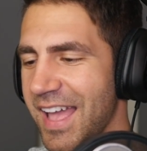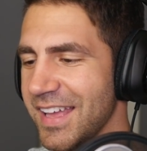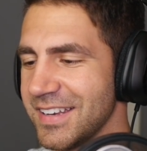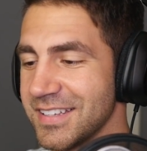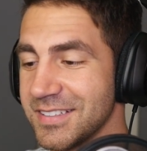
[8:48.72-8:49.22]

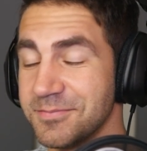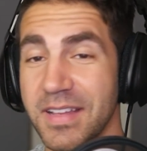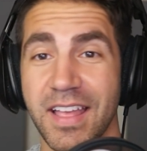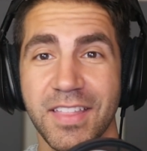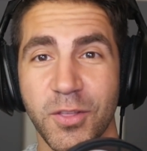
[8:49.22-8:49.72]
end.
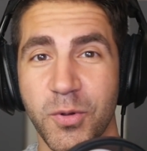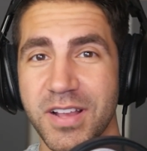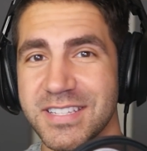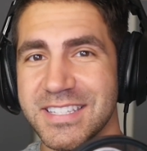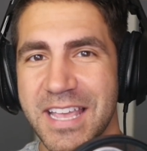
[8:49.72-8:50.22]
The
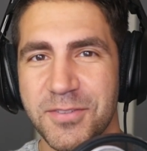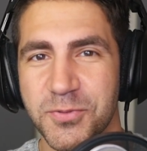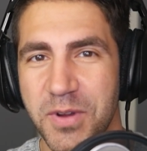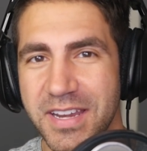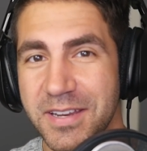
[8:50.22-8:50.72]
quest to save
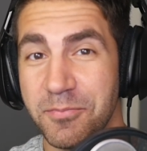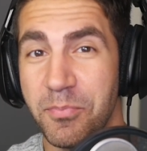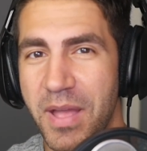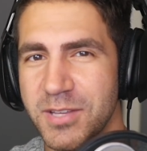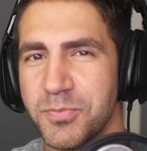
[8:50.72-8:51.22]
Swindon.
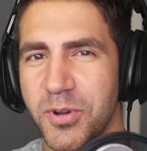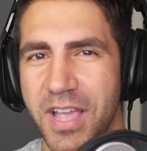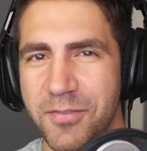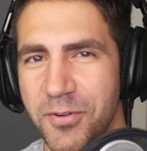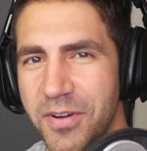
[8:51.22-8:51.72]
Best book ever